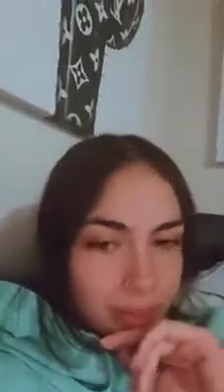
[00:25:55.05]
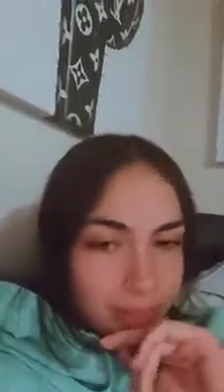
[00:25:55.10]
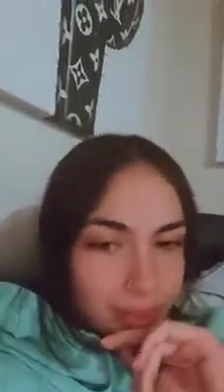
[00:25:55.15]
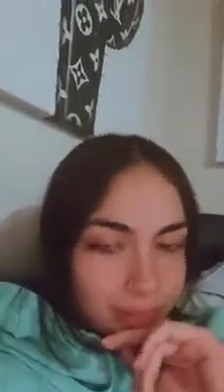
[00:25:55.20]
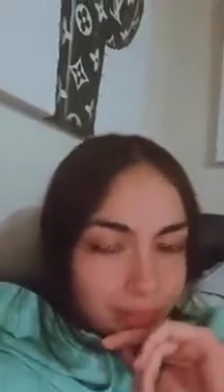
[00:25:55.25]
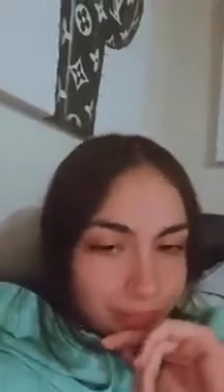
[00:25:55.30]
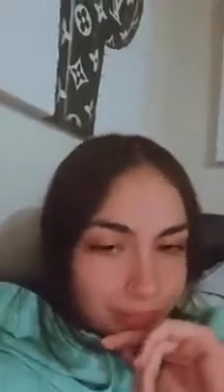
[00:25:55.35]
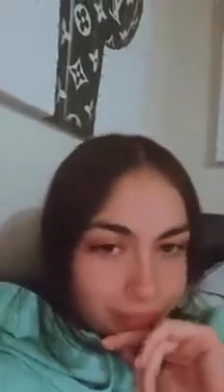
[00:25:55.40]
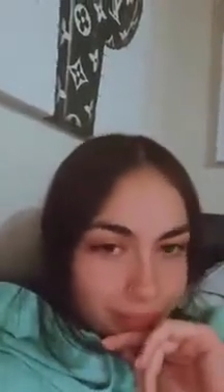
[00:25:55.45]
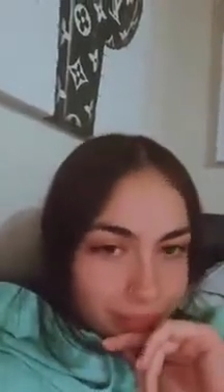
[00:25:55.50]
eat
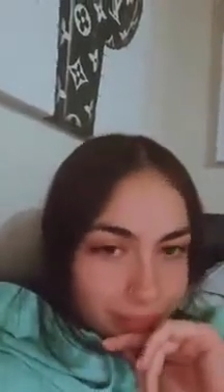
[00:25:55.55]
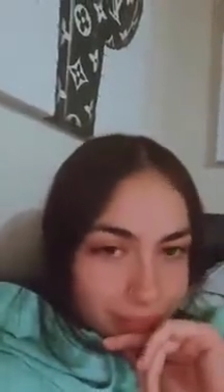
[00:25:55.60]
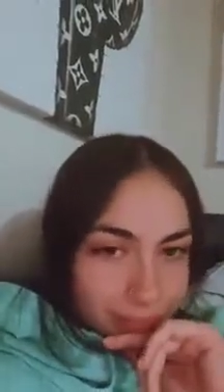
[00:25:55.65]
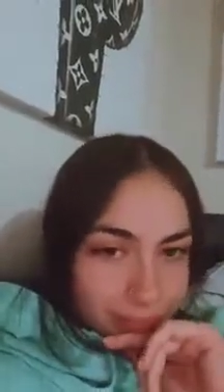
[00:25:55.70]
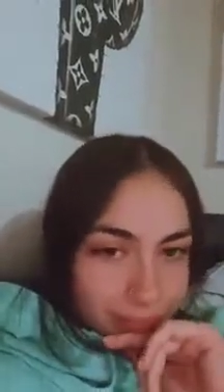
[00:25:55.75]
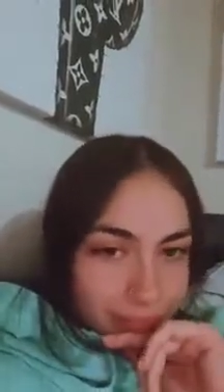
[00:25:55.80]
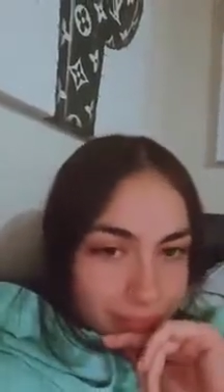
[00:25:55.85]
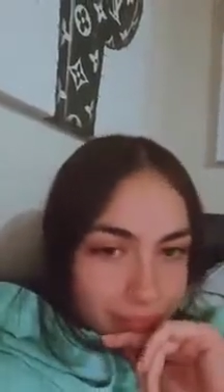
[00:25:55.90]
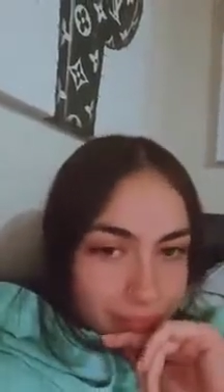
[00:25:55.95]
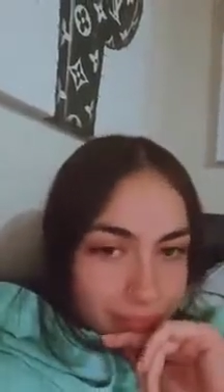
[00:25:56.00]
every
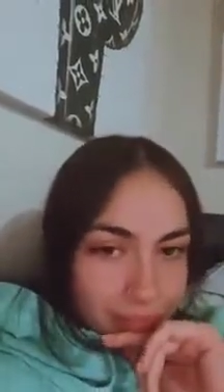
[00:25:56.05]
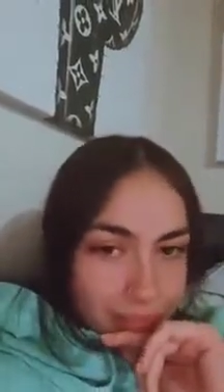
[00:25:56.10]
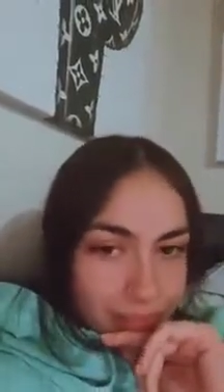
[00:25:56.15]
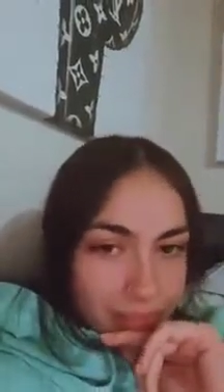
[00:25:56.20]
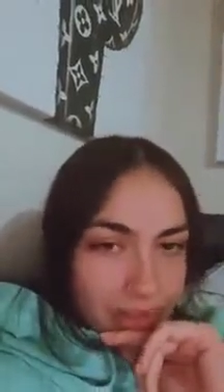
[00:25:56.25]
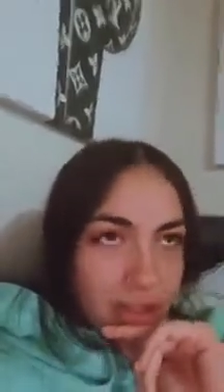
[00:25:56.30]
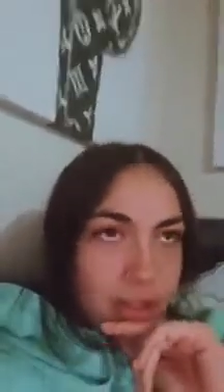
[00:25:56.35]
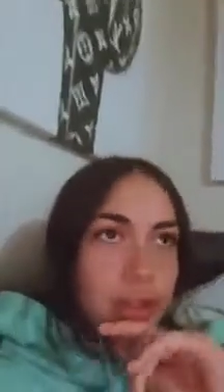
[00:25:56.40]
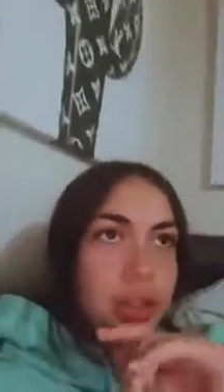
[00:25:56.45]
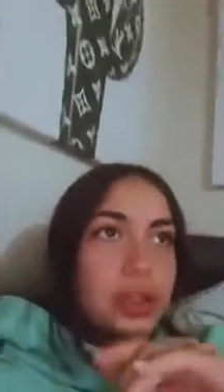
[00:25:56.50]
day, but it's
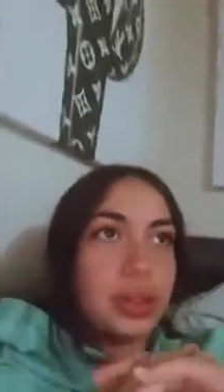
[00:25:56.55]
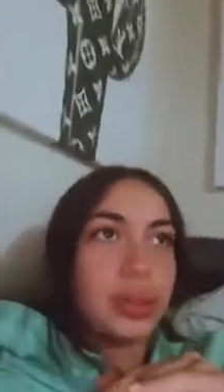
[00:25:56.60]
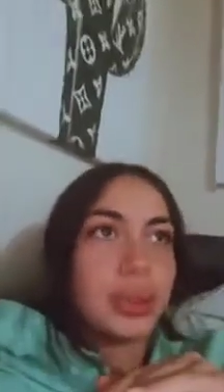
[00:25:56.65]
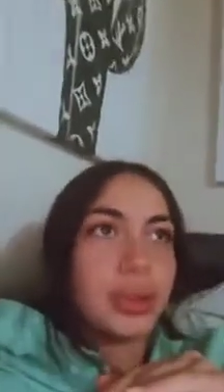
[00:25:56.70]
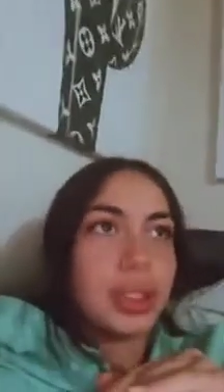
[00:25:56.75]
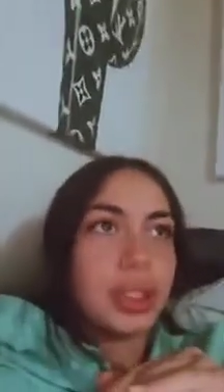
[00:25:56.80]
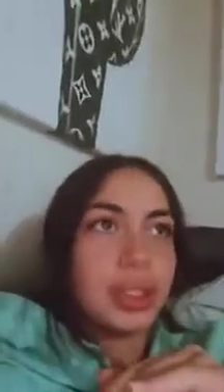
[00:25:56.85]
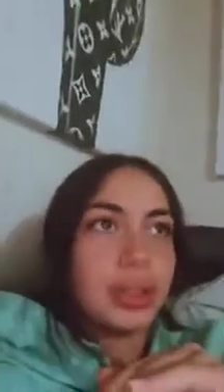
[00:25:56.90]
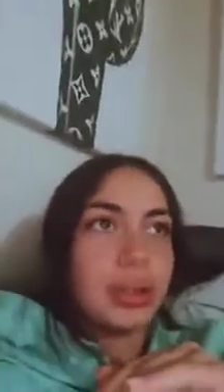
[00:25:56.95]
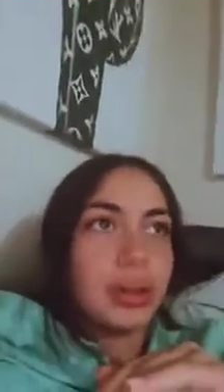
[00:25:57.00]
like my
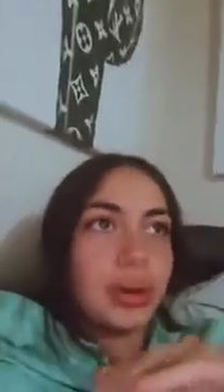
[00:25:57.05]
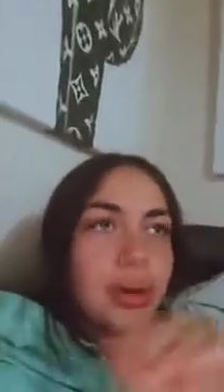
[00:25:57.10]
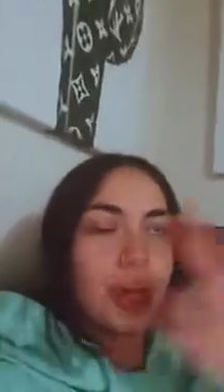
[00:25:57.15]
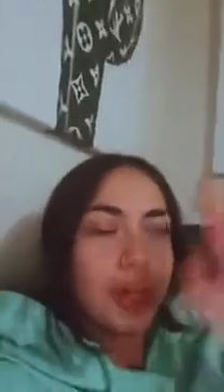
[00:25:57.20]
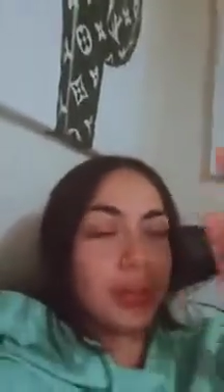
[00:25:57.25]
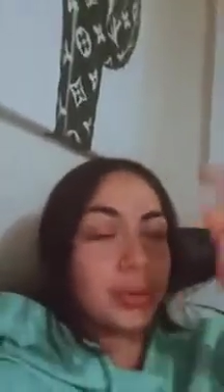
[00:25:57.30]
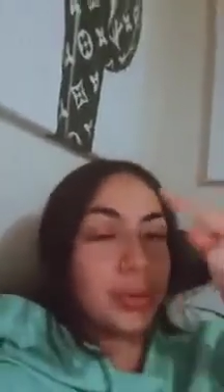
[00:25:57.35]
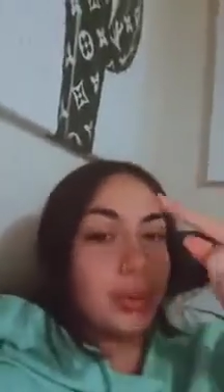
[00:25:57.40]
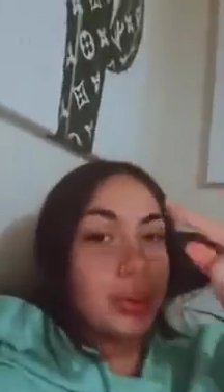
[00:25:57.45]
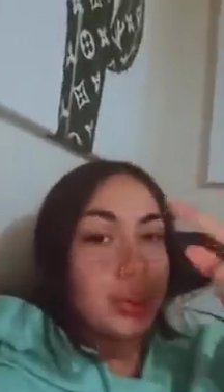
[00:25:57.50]
top
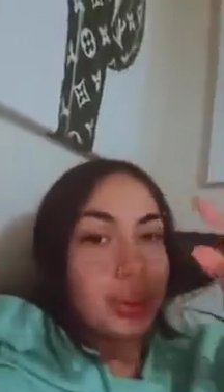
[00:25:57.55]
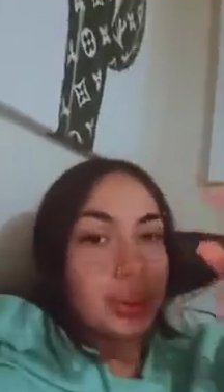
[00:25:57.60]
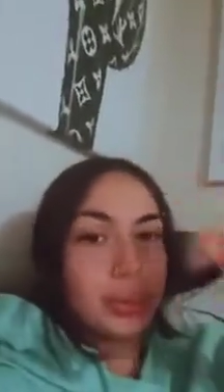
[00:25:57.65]
favorite.